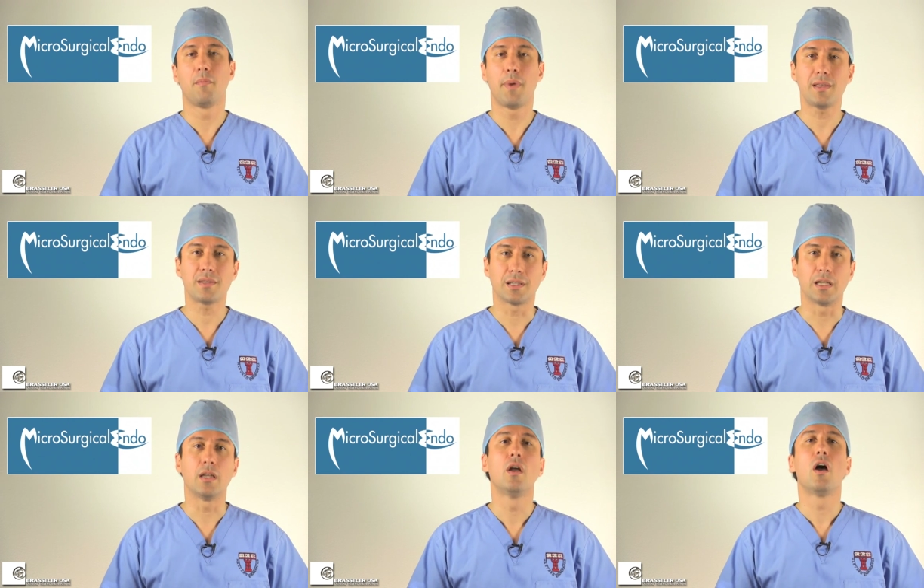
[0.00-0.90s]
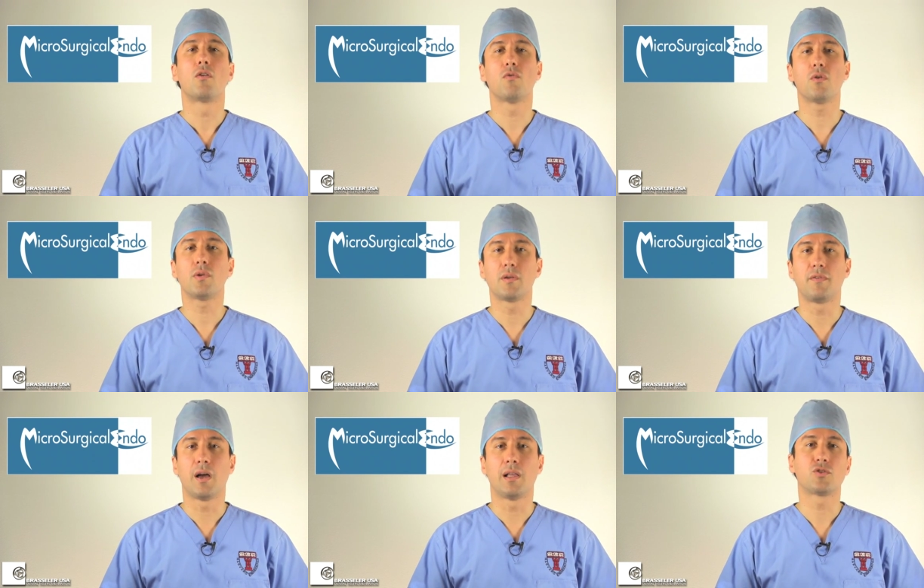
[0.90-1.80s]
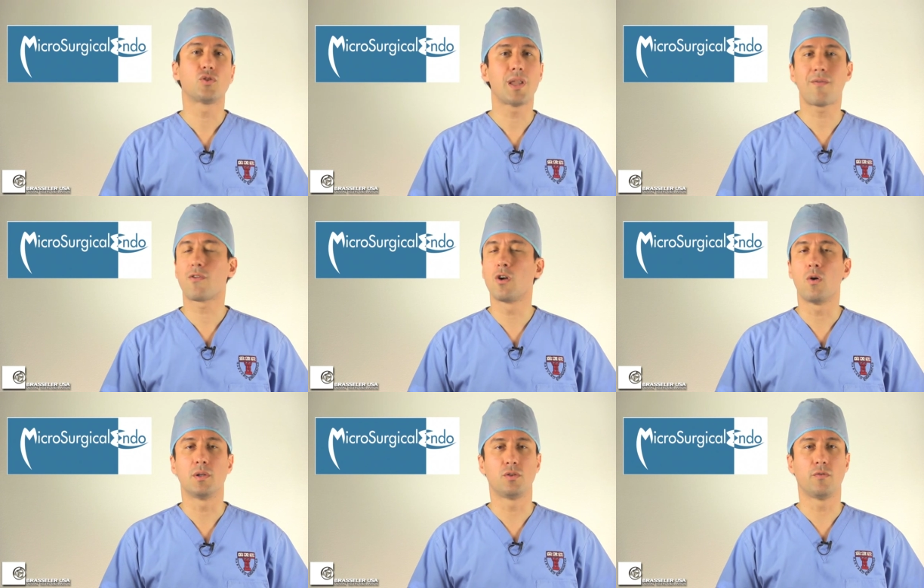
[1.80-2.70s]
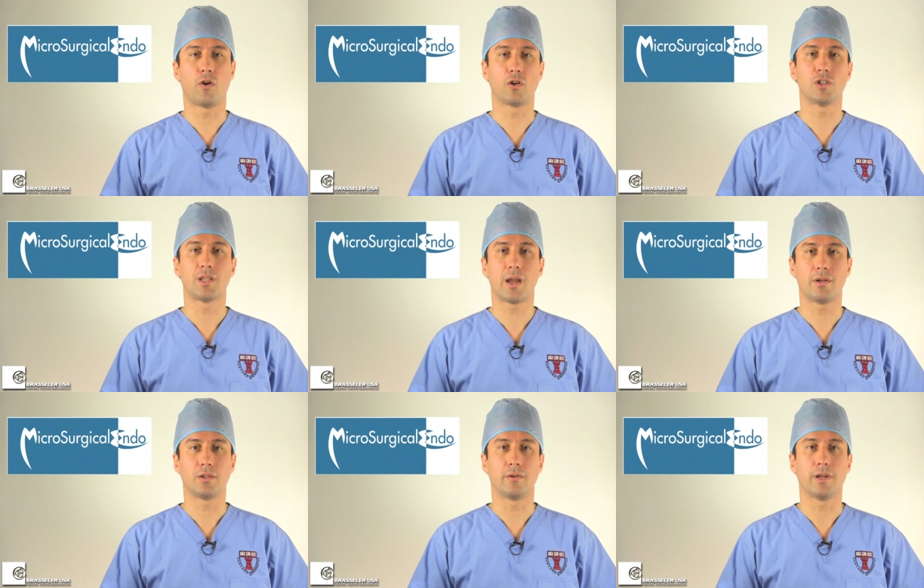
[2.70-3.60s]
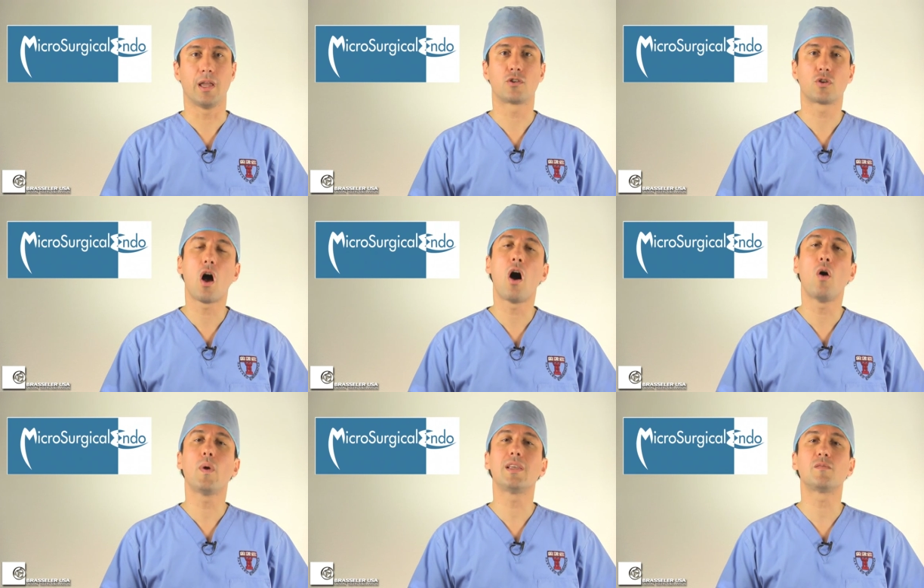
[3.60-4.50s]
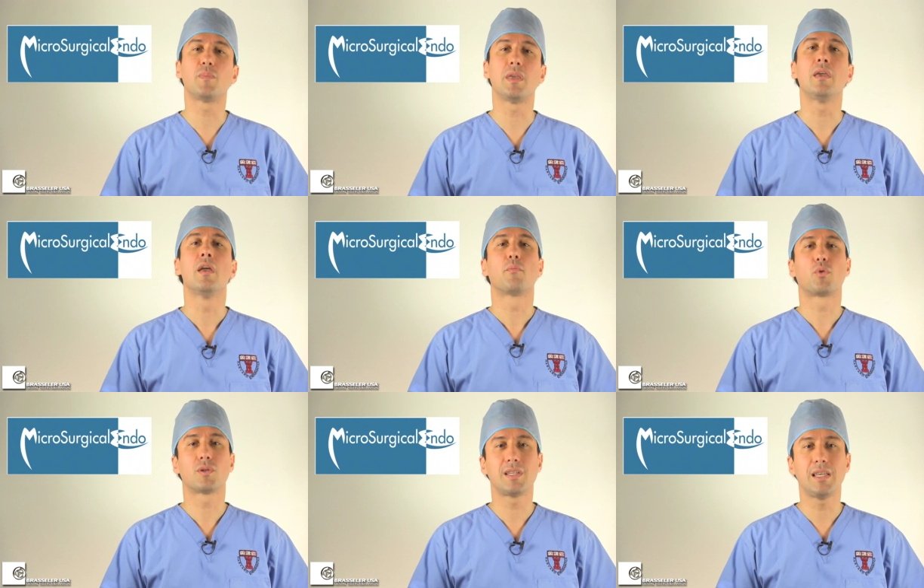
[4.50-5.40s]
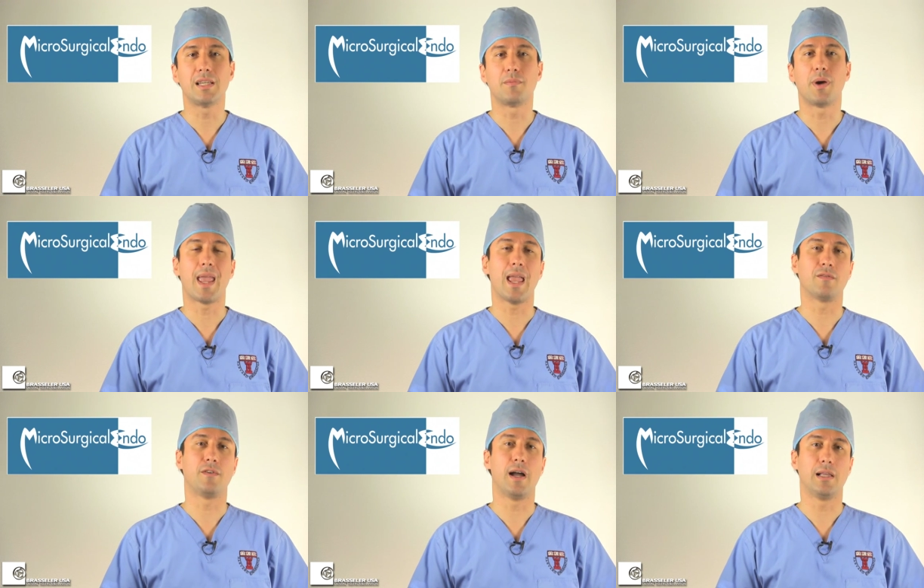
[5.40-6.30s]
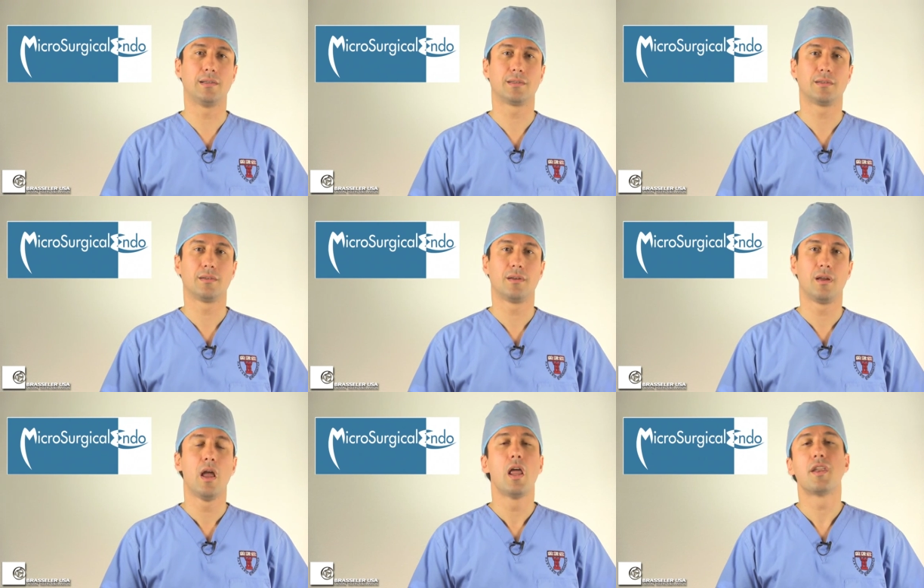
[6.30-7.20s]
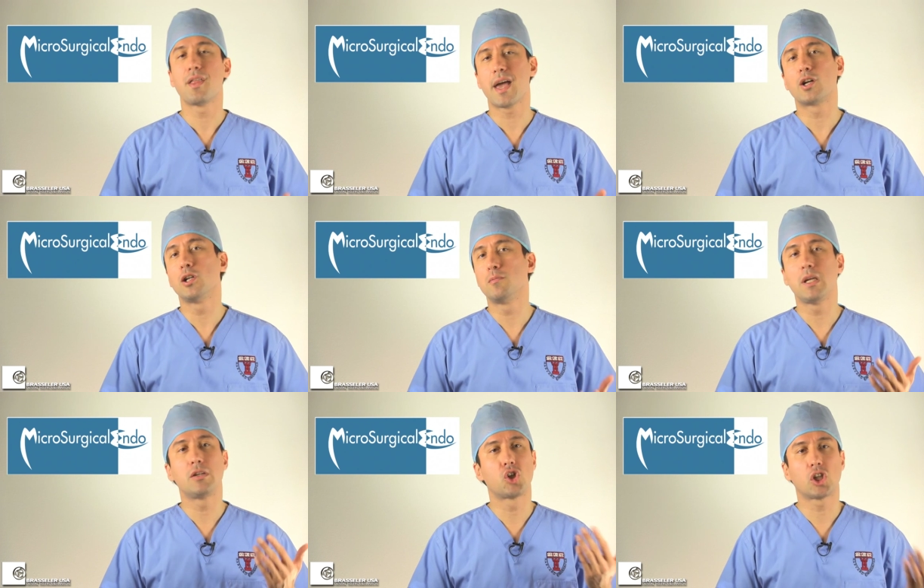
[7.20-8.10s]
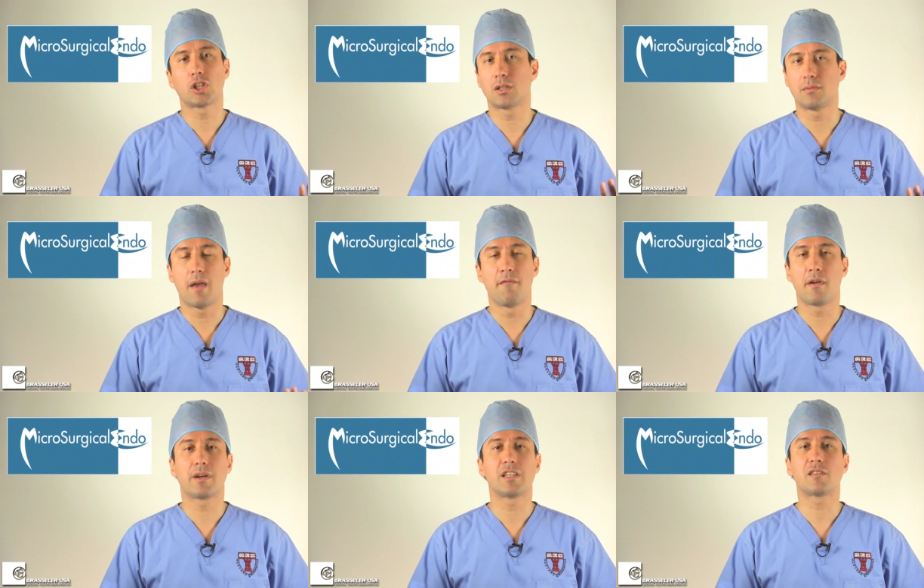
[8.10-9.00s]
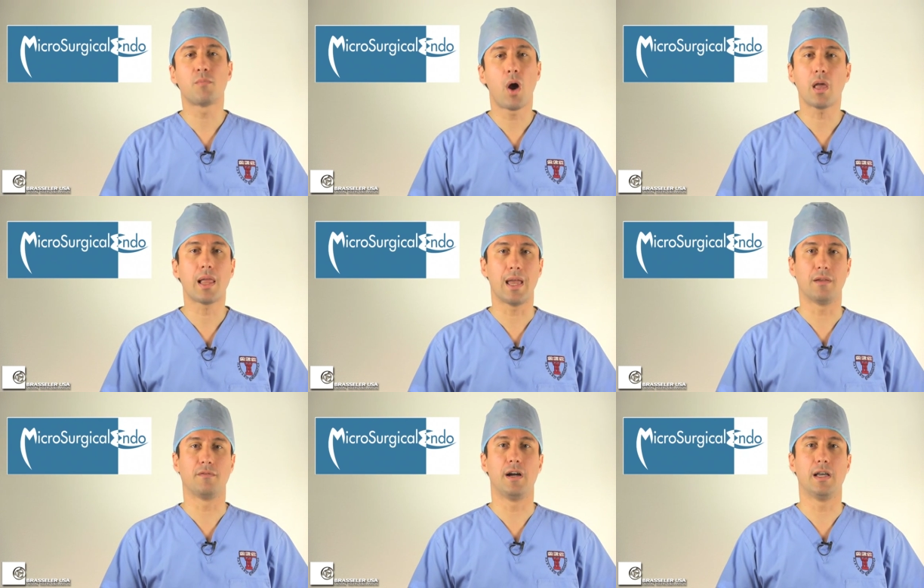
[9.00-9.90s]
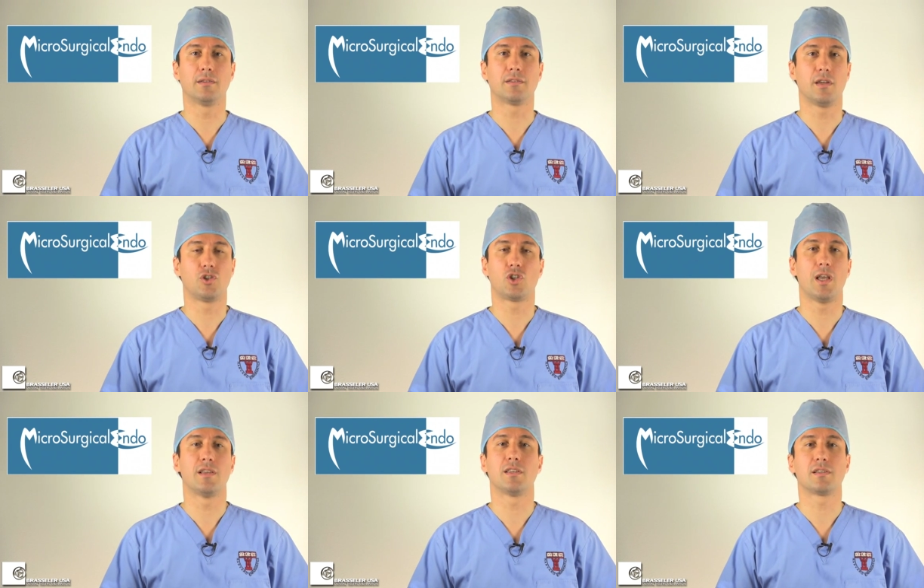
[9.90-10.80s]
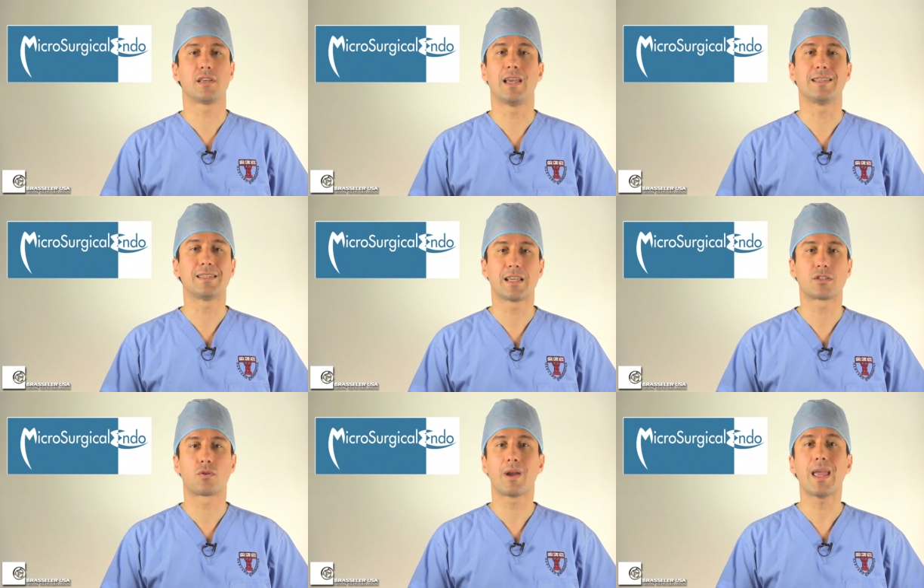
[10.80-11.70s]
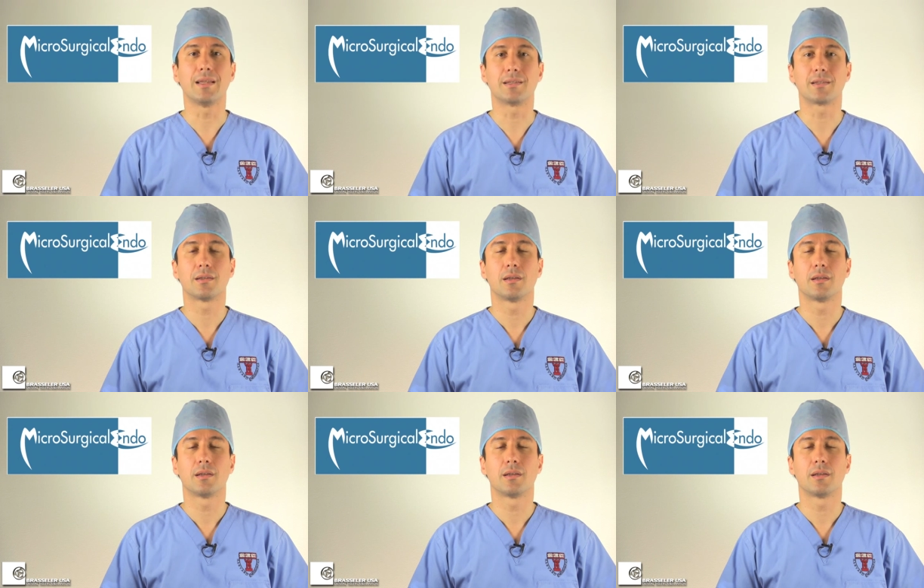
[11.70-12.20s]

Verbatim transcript: Basically, a rotary file should never go into virgin territory and should always be preceded by hand files. Now that could be just a very small hand file such as a size 6 or 8.